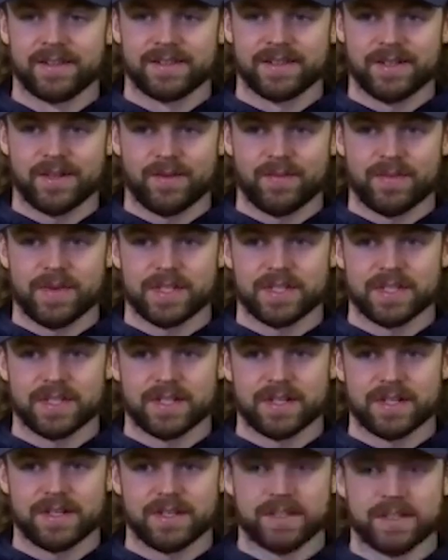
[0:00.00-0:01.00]
you know,
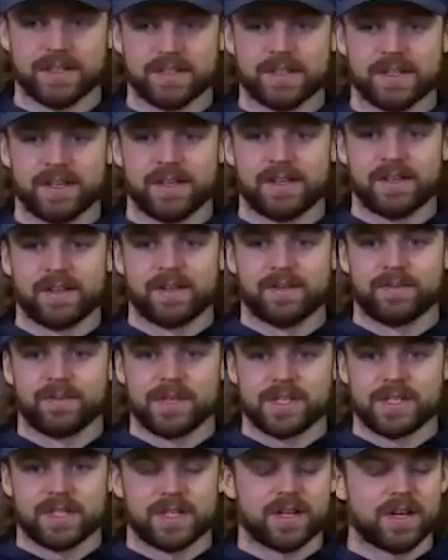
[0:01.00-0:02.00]
missing uh,
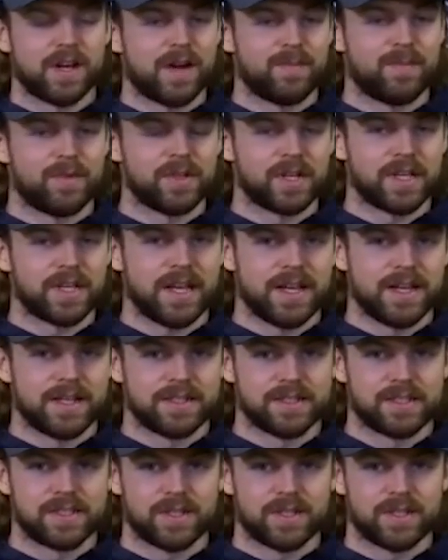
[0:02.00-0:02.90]
missing a couple again.